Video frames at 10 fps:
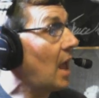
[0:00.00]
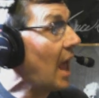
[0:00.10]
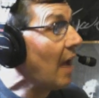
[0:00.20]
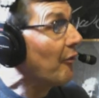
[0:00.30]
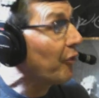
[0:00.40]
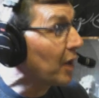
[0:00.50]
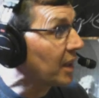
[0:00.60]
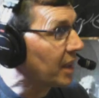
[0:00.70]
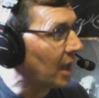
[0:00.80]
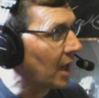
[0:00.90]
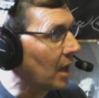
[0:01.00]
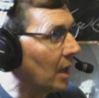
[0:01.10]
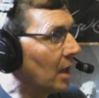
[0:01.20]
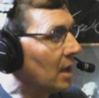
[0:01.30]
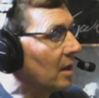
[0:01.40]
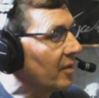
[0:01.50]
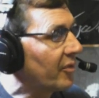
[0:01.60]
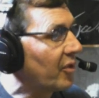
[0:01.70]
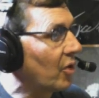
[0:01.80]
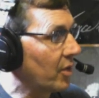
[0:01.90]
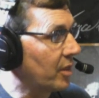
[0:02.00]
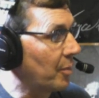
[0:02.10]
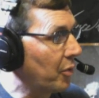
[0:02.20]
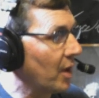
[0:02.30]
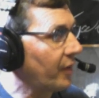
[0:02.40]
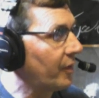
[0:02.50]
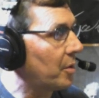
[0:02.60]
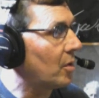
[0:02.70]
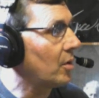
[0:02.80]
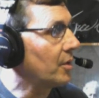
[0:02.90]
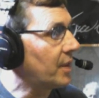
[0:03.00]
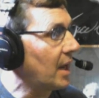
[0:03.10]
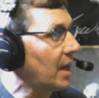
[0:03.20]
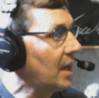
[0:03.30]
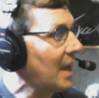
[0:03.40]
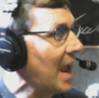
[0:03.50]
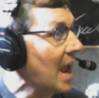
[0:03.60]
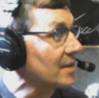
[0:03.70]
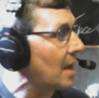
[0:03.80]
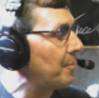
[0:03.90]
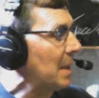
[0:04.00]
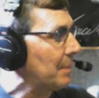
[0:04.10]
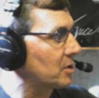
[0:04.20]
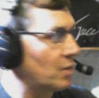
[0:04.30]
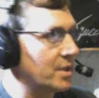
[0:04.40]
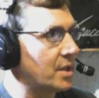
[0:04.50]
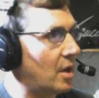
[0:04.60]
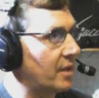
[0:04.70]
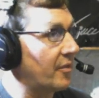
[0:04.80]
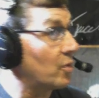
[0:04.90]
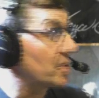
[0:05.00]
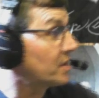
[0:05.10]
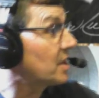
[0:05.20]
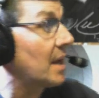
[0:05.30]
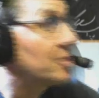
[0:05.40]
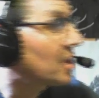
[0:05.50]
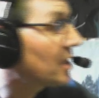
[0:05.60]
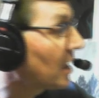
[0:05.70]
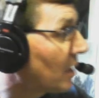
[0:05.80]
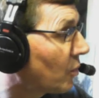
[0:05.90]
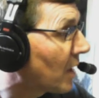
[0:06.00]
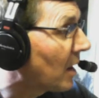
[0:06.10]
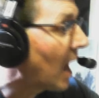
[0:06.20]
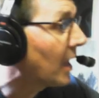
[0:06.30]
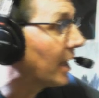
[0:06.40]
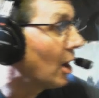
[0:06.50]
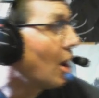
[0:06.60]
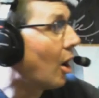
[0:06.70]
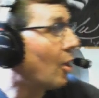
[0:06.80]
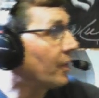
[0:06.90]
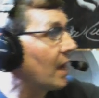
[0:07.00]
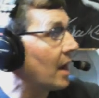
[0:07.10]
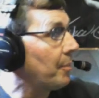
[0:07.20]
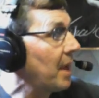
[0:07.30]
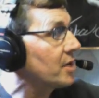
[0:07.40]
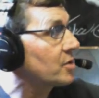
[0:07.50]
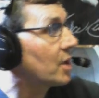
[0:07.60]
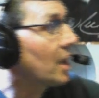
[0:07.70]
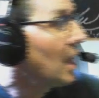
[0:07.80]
everything, for the principle that he has. And people twist it all different ways. The same shit they did with Ali. Oh, he's not a patriot.